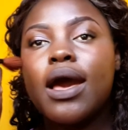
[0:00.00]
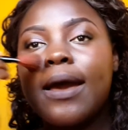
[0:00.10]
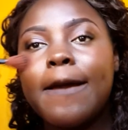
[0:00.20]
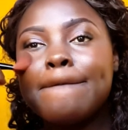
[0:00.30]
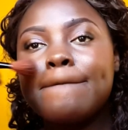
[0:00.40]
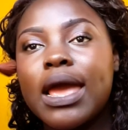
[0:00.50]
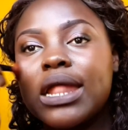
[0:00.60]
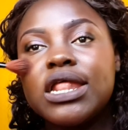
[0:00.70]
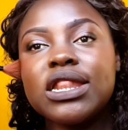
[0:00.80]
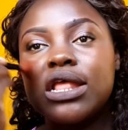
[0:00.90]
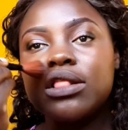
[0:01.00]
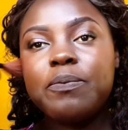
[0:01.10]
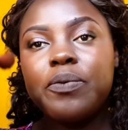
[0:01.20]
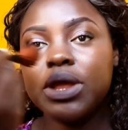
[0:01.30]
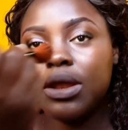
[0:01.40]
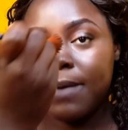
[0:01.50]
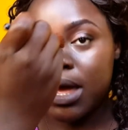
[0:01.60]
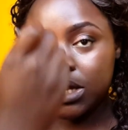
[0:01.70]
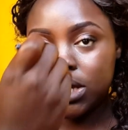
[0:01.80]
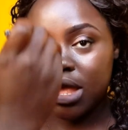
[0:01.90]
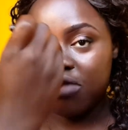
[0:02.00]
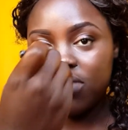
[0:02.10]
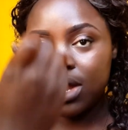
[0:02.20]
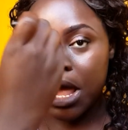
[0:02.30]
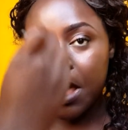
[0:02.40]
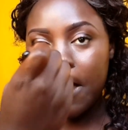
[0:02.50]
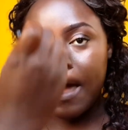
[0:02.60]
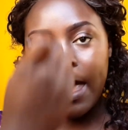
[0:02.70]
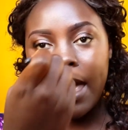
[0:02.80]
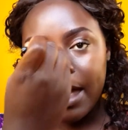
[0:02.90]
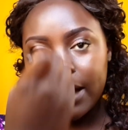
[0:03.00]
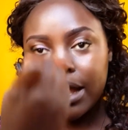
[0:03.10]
So yeah, I think that's pretty much everything.